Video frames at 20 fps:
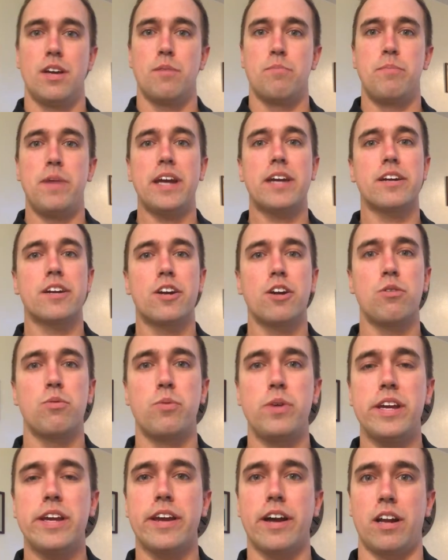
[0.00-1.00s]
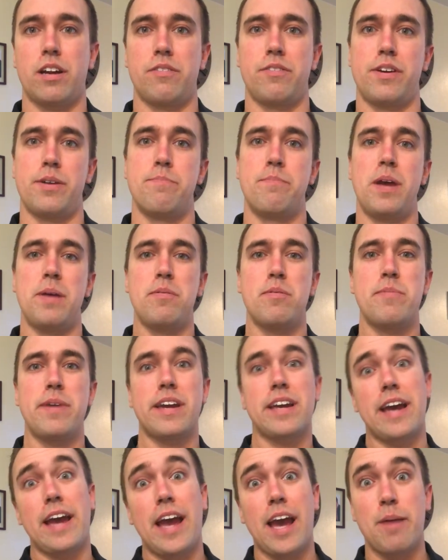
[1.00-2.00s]
Make a good week out of it. Maybe
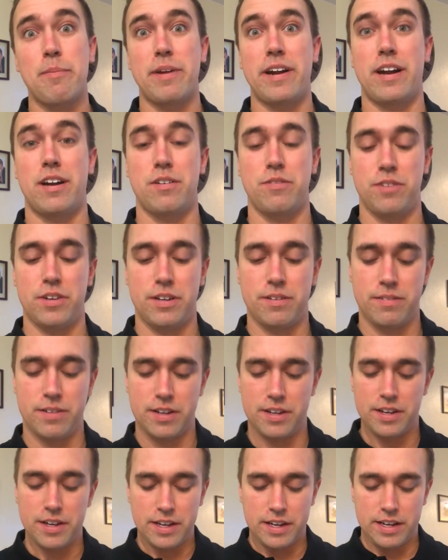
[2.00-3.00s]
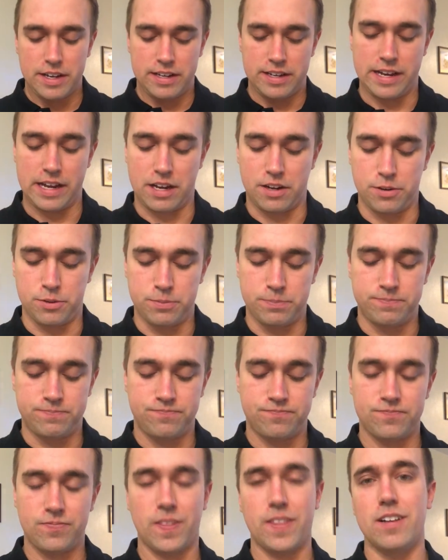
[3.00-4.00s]
make a habit out of it. Now,
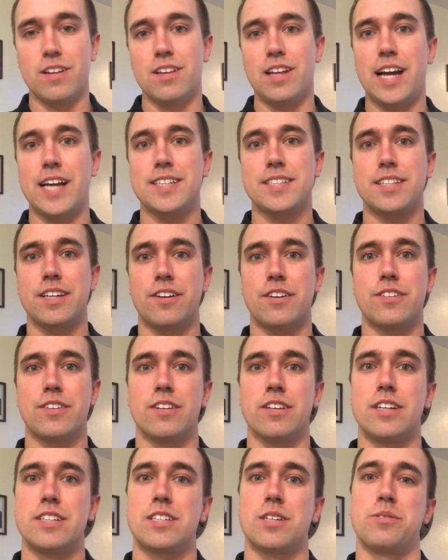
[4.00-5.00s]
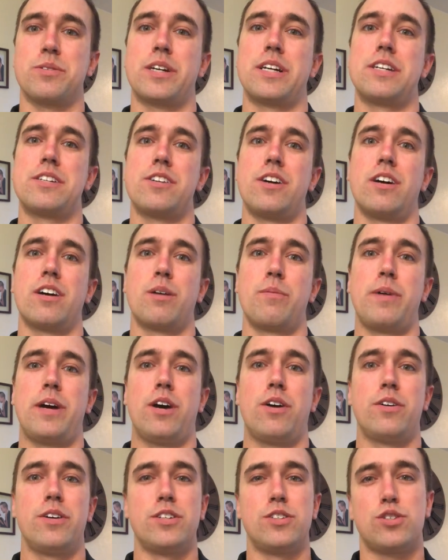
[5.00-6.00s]
the last thing on the list that we're going to talk
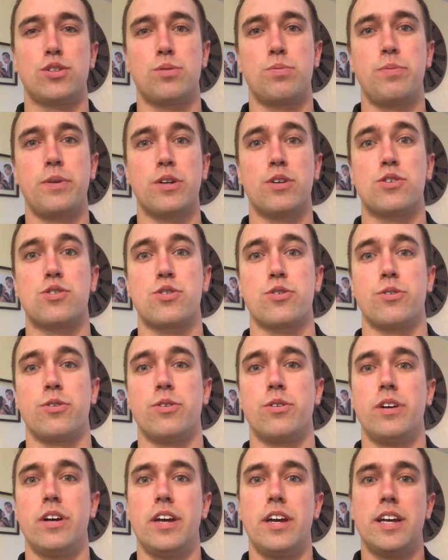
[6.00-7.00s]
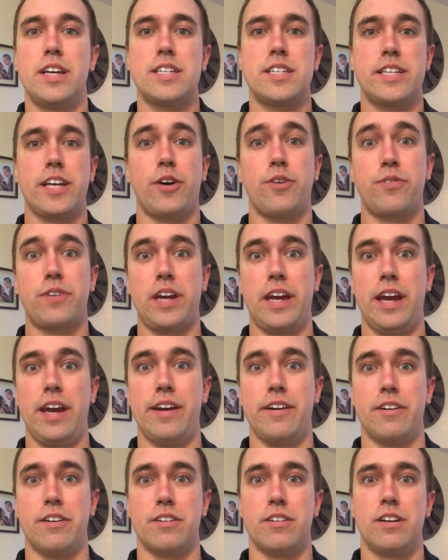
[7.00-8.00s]
about is spiritual
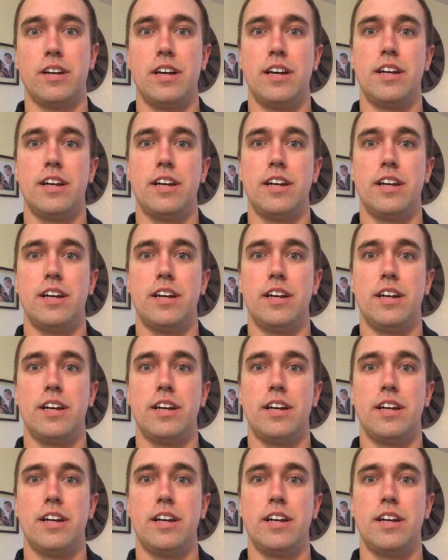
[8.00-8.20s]
self-care.